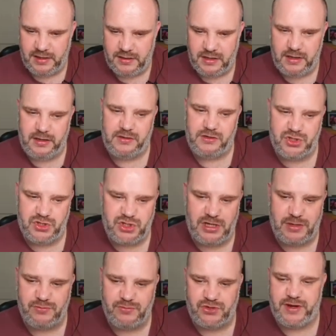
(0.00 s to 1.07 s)
and just jump
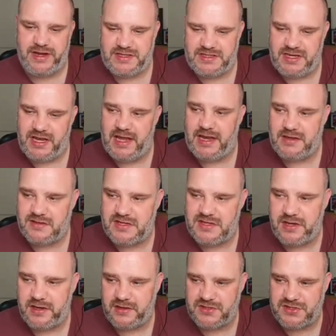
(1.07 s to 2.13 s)
straight to the end so you
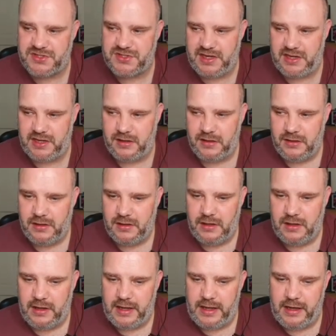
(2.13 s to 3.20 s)
can see
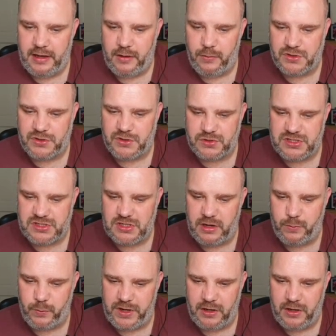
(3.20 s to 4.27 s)
what sort of time we
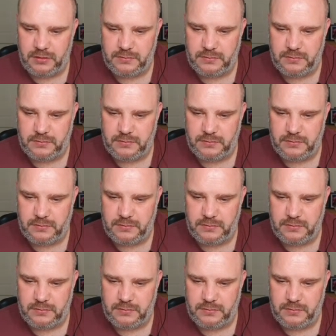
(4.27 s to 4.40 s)
got.